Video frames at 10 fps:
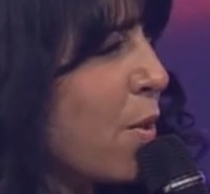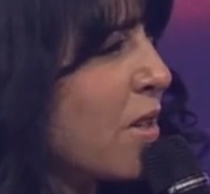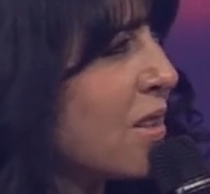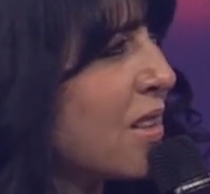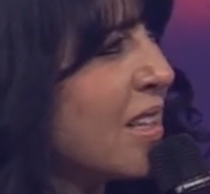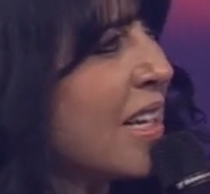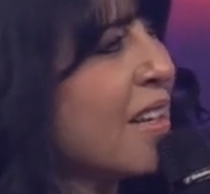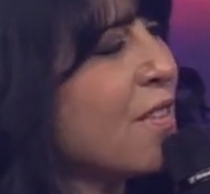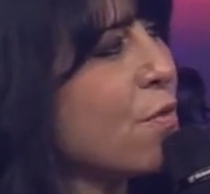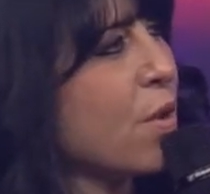we're to
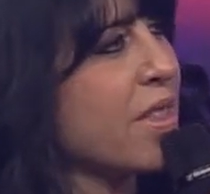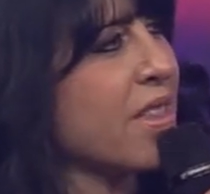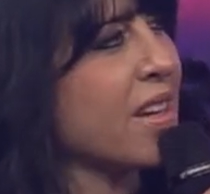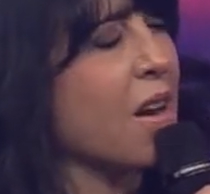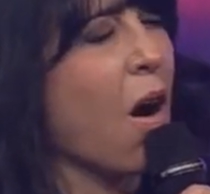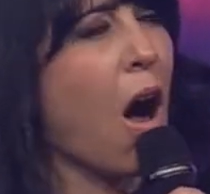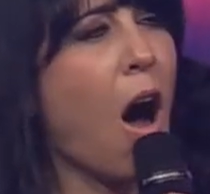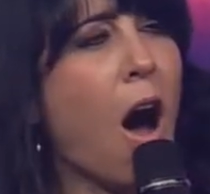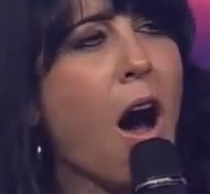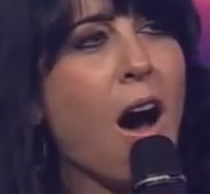live with an
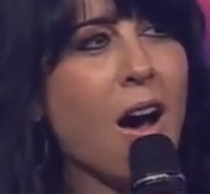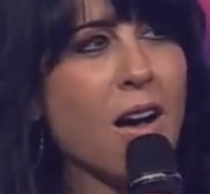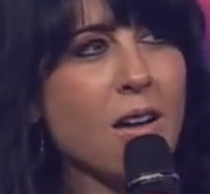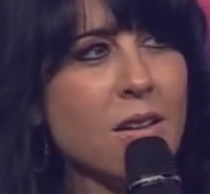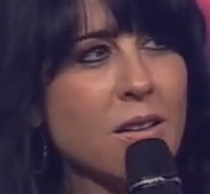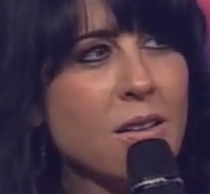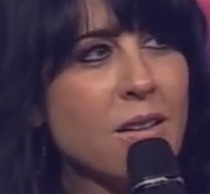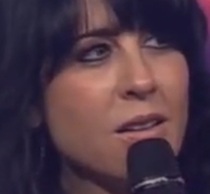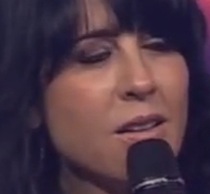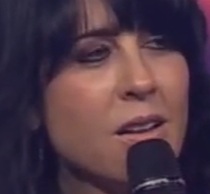awe,
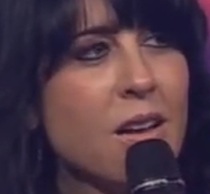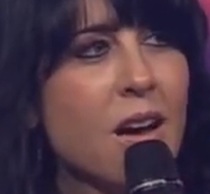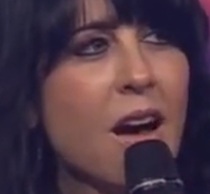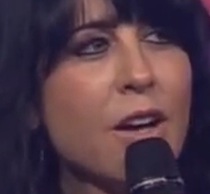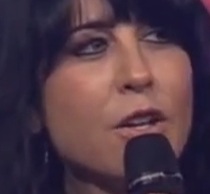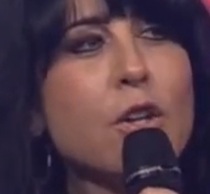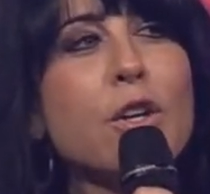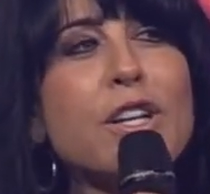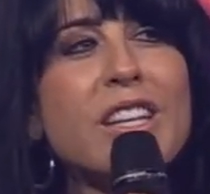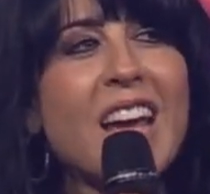a
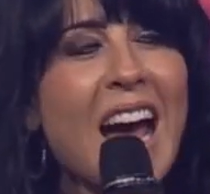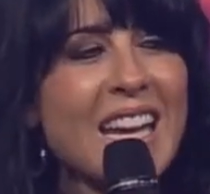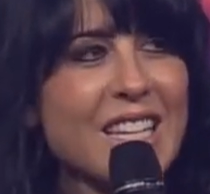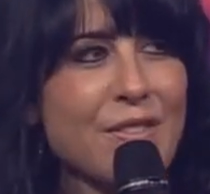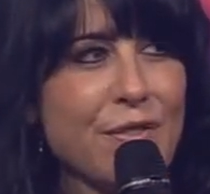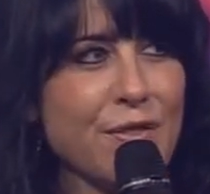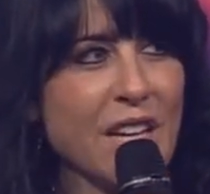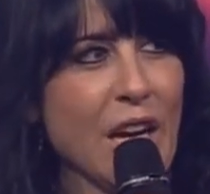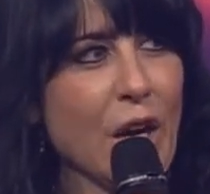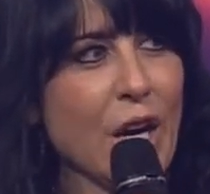good kind of
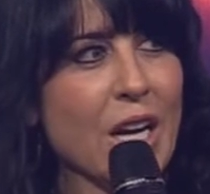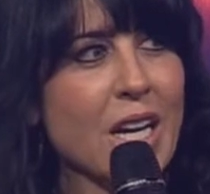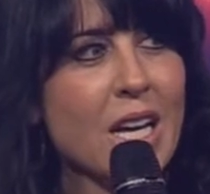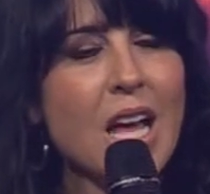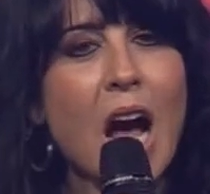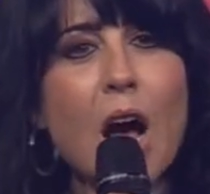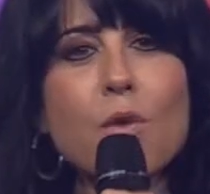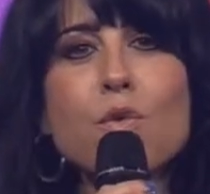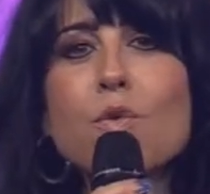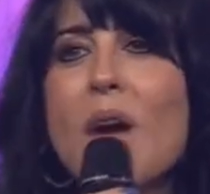fear,
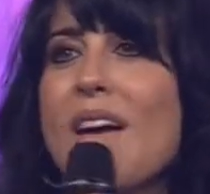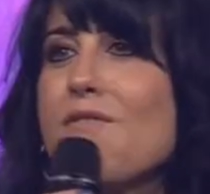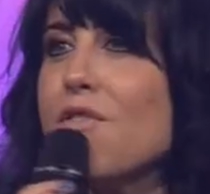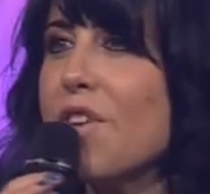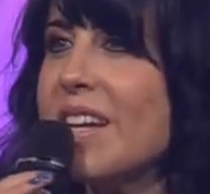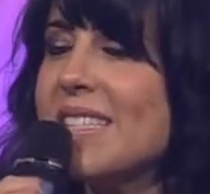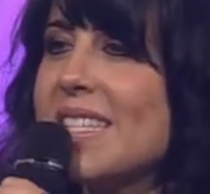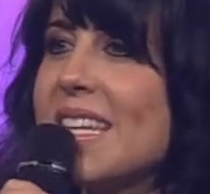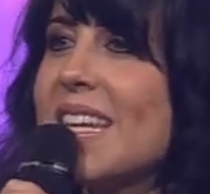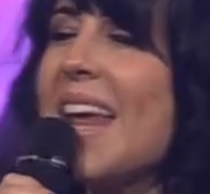a
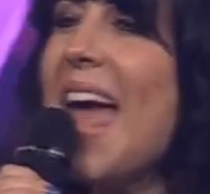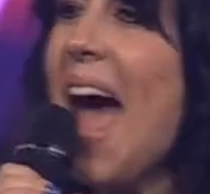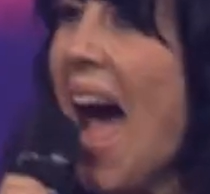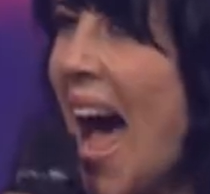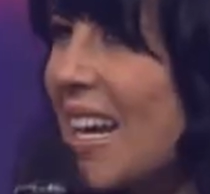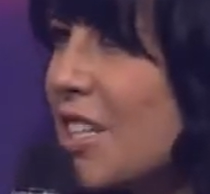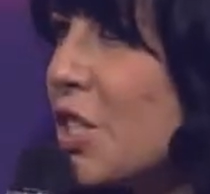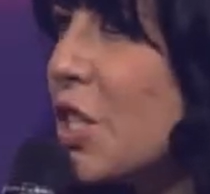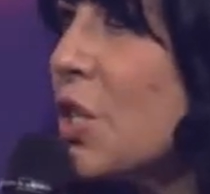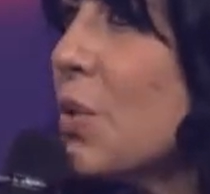reverence, an
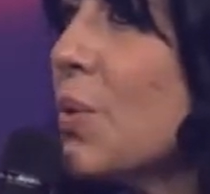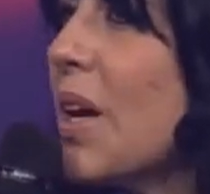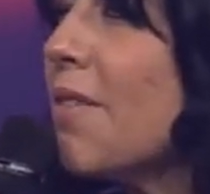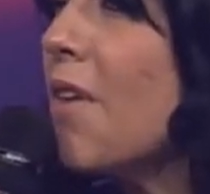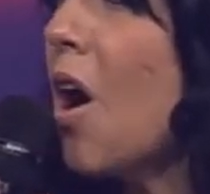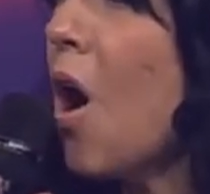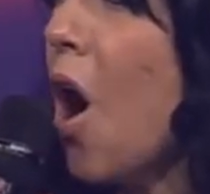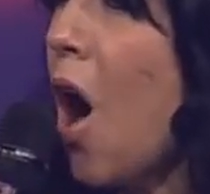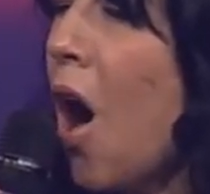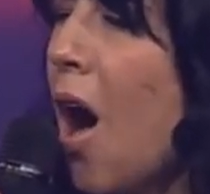attitude of
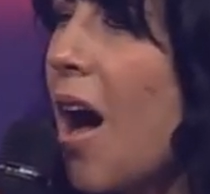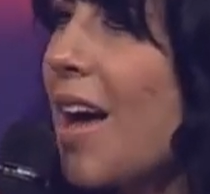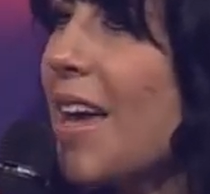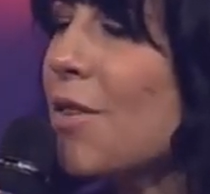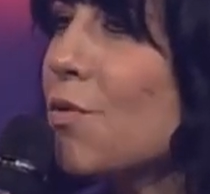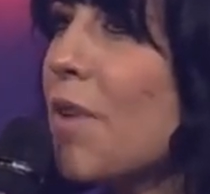awe and